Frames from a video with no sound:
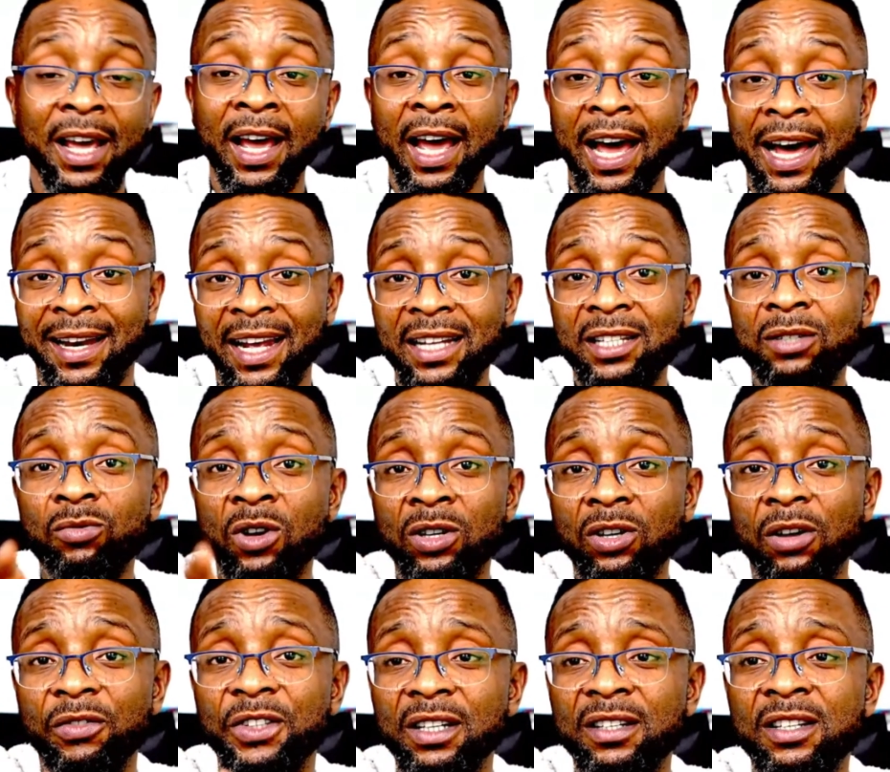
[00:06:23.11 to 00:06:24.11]
And that's one
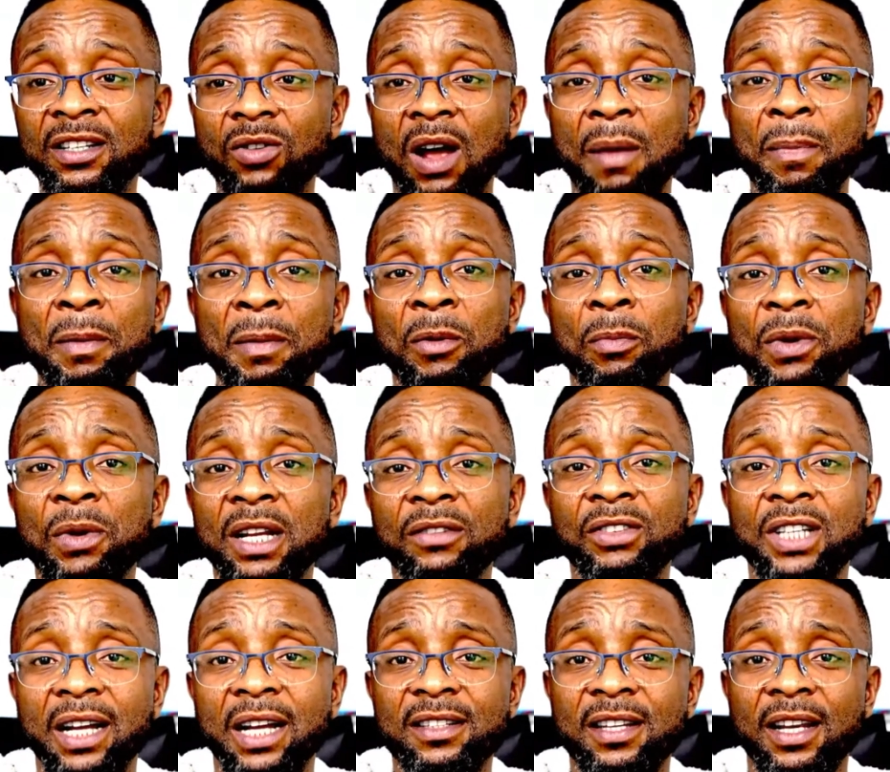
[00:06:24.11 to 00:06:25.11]
of the reasons why people believe
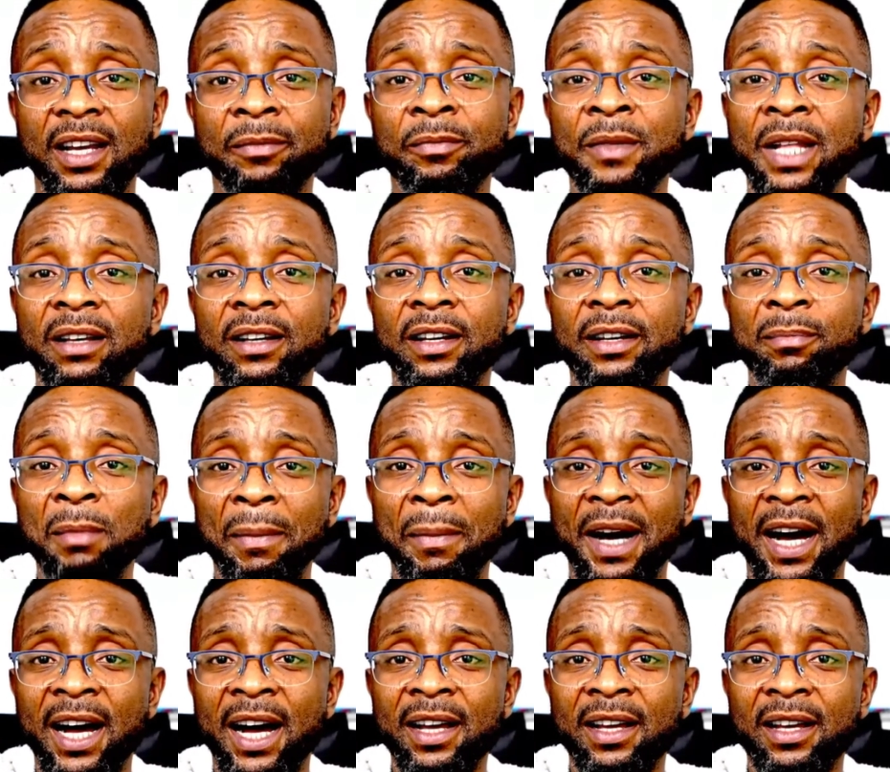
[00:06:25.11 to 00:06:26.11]
that,
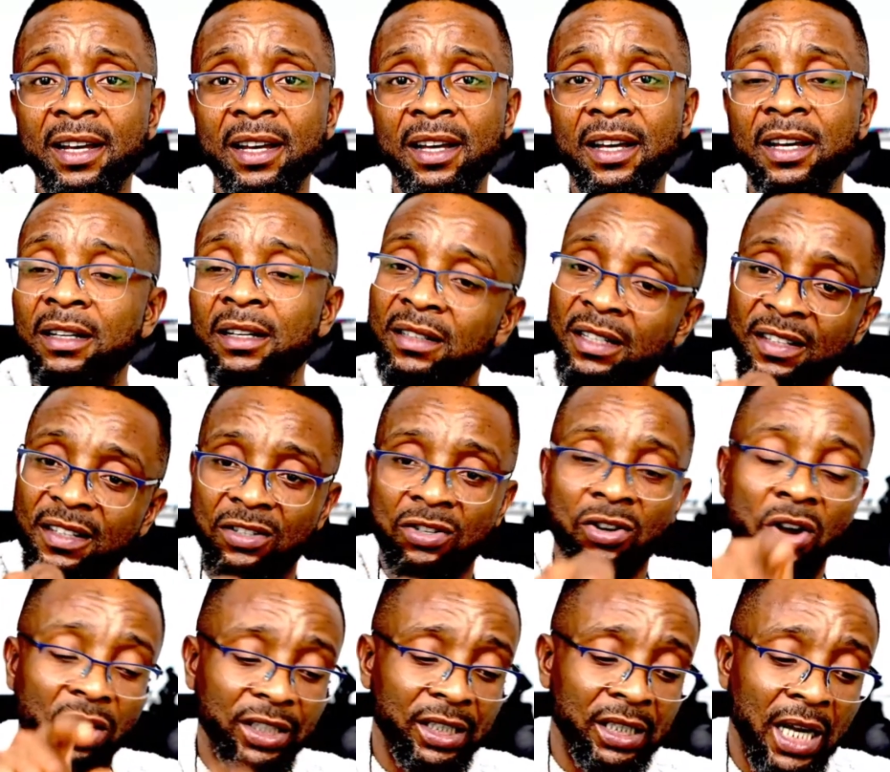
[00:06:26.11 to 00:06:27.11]
Baba, this is not
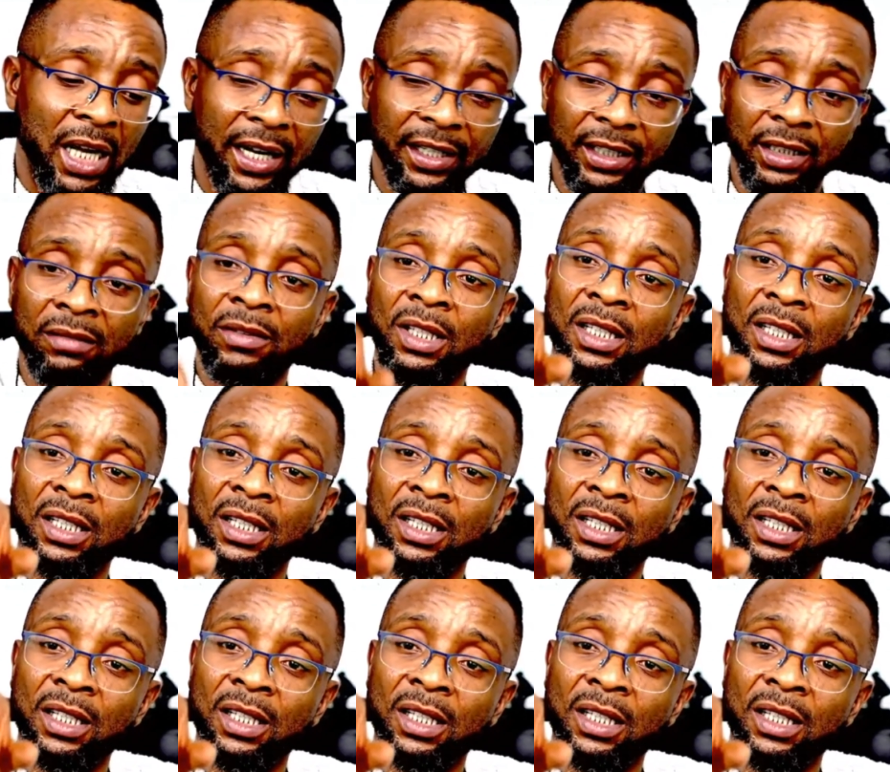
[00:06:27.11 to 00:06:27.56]
ordinary.